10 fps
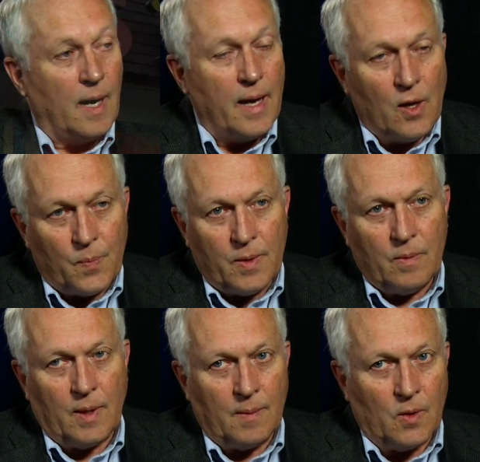I help you?
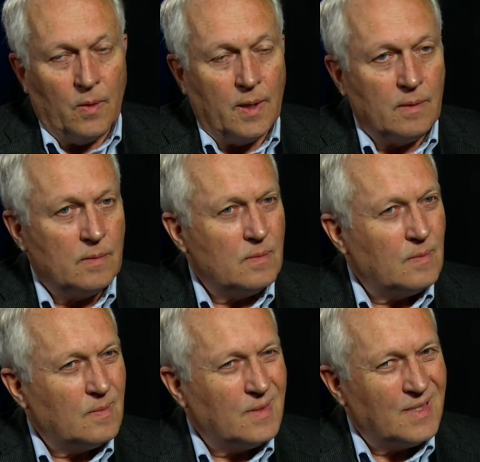And I'm going,
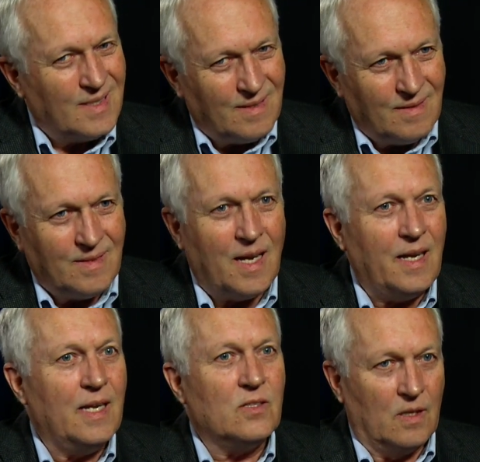not
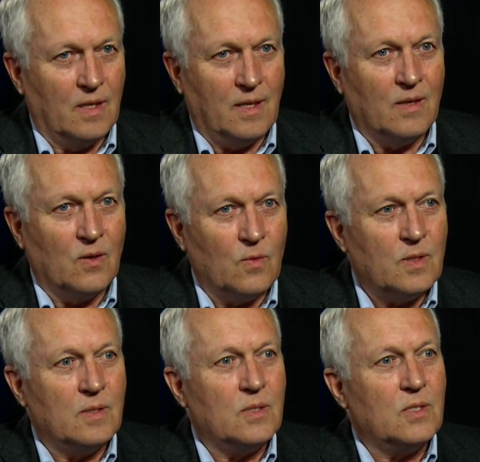easily, you know,
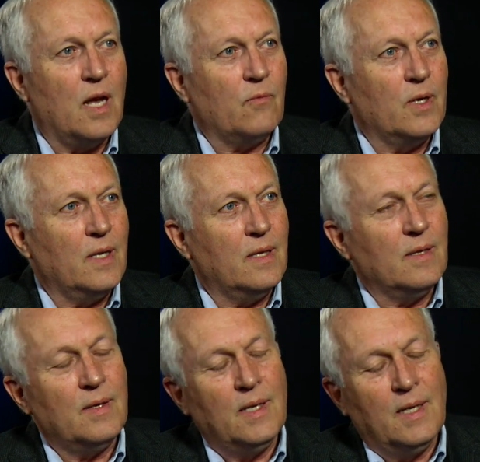this is not really the
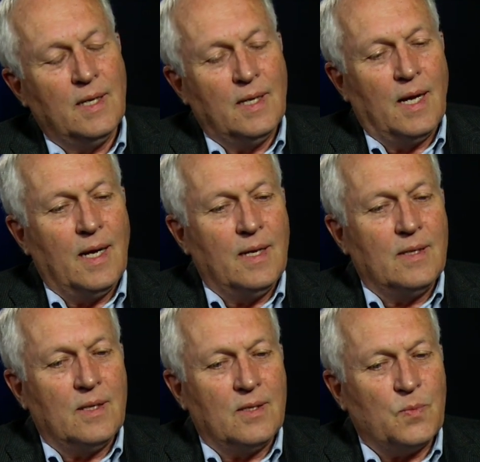
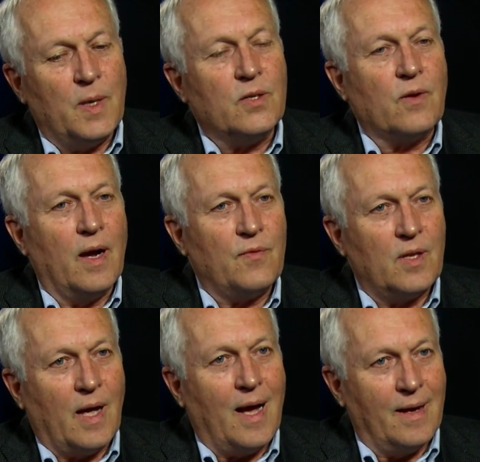spacecraft
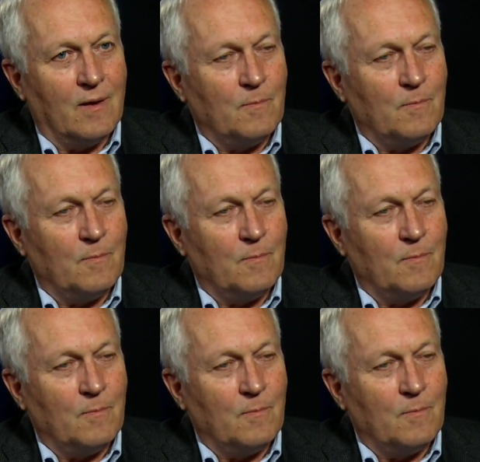aisle.